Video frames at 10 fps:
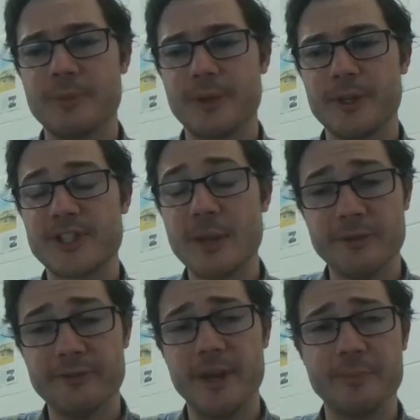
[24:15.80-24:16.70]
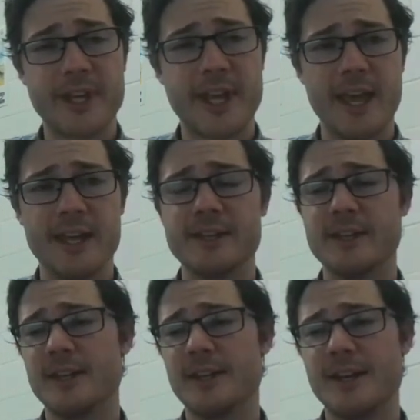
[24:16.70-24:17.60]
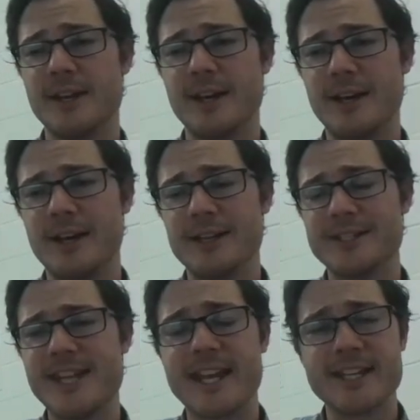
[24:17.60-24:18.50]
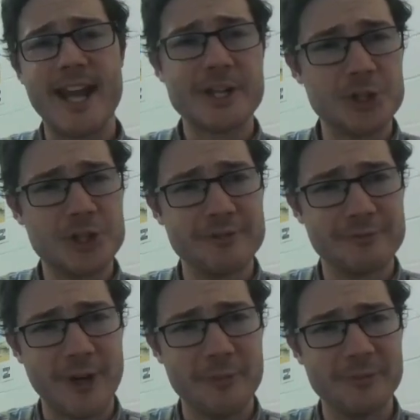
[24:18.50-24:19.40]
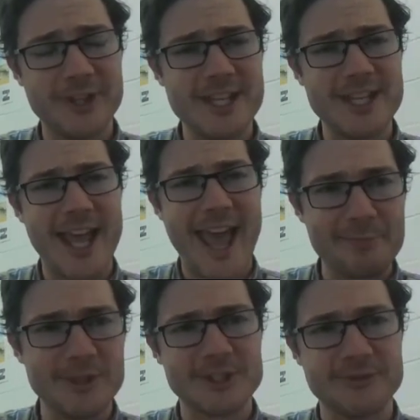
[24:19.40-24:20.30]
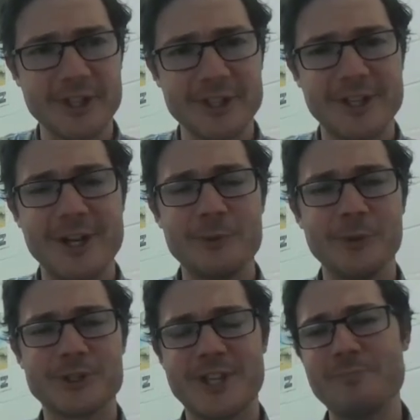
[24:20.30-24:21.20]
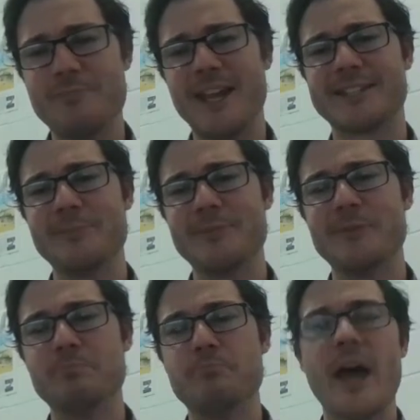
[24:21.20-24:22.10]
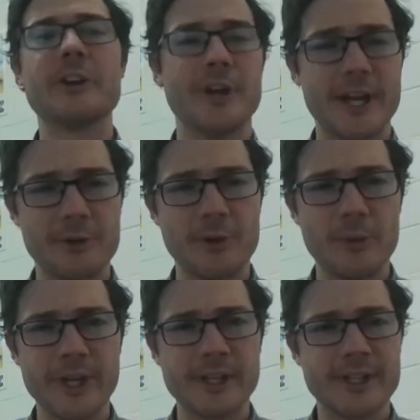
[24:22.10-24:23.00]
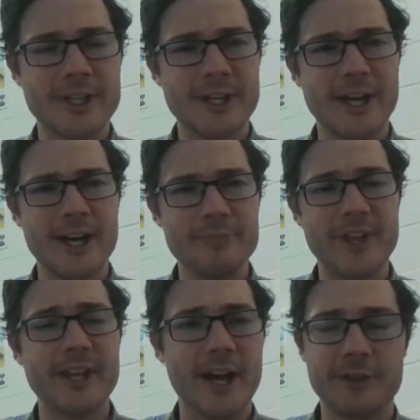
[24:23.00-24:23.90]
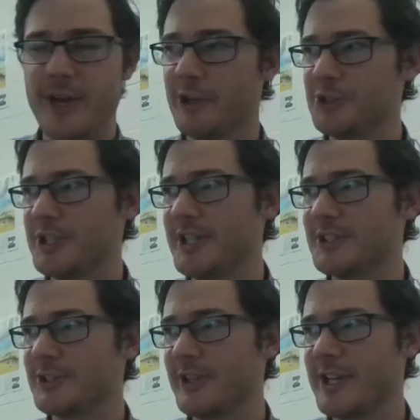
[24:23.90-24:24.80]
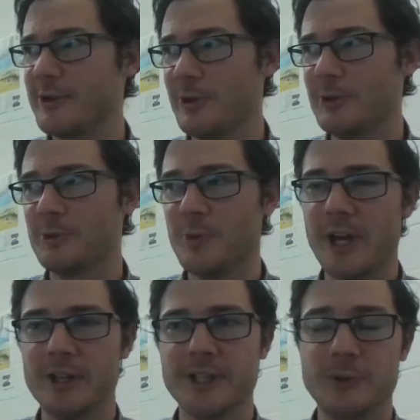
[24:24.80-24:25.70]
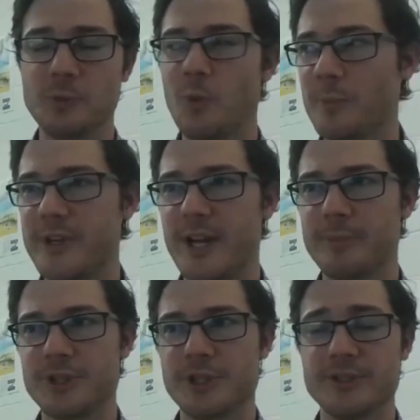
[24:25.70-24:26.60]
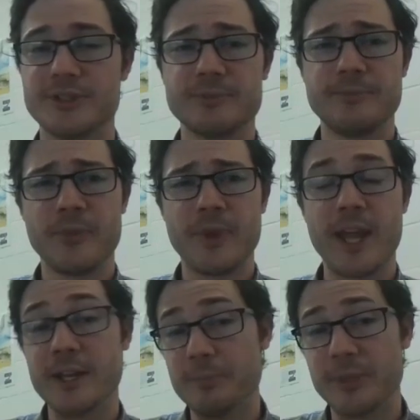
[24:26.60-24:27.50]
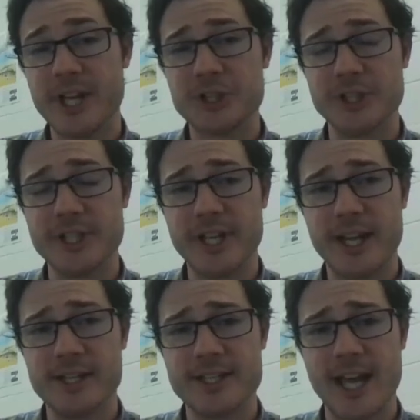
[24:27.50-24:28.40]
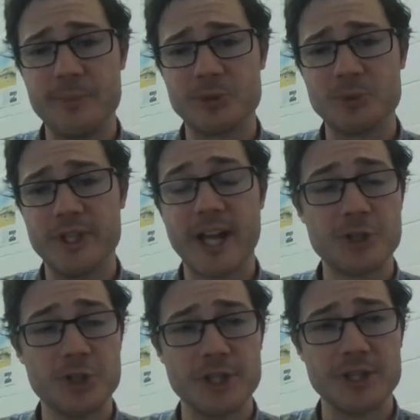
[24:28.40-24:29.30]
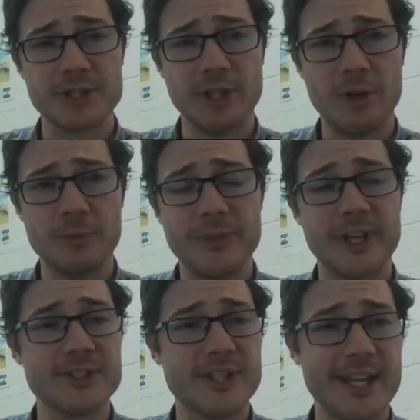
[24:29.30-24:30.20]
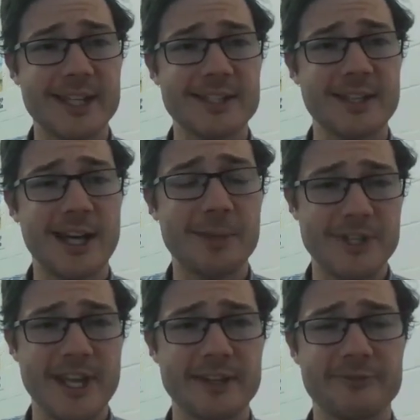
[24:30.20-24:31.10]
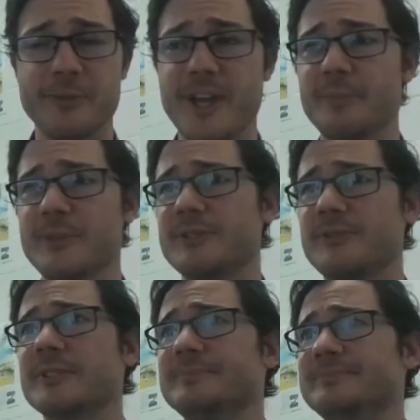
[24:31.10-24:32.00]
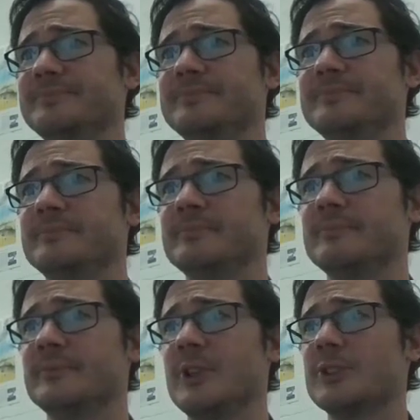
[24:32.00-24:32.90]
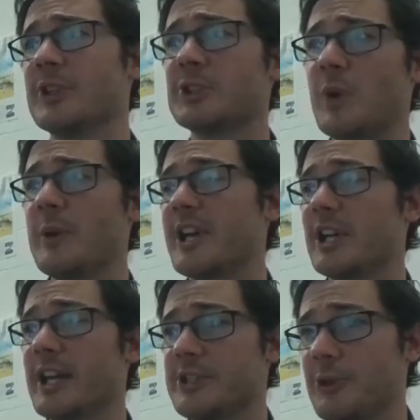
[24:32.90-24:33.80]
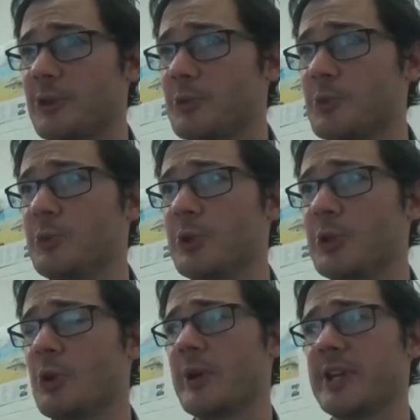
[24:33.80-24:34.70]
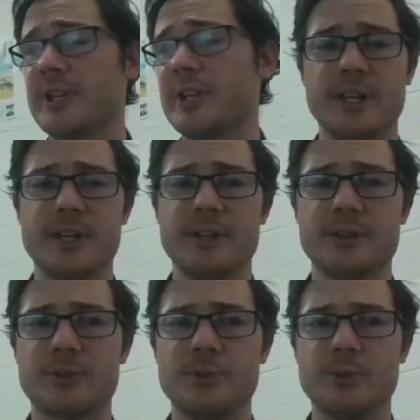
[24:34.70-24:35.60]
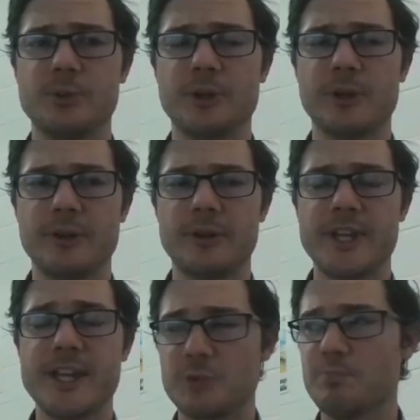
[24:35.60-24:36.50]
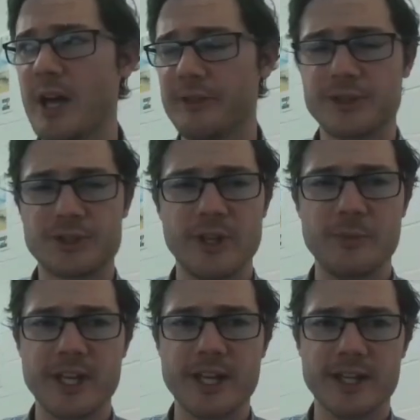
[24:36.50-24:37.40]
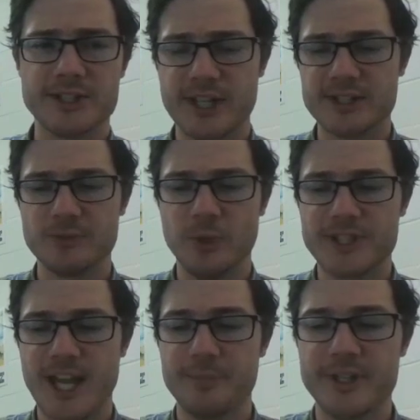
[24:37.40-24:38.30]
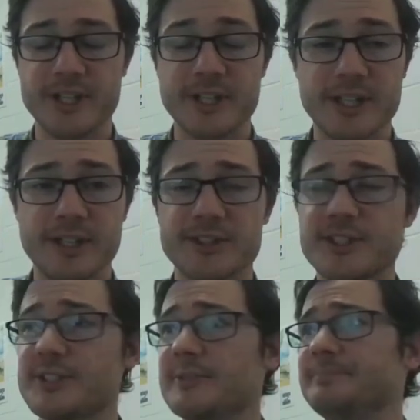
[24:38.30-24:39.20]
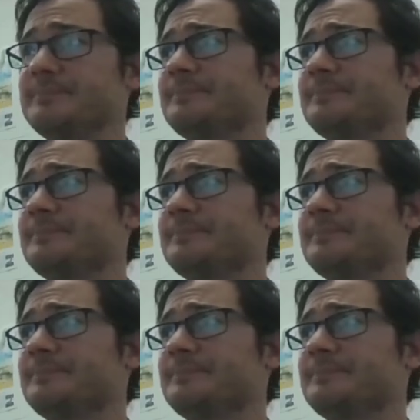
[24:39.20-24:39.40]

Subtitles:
Some of them can take nitrogen from the atmosphere, which then makes them even better at growing than other algae. And so they grow well in warm temperatures and potentially in times when nitrogen is low because they can uptake it from the atmosphere. So this is why we collect it through the growing, through each month so that we can get a sense of what's happening in the system.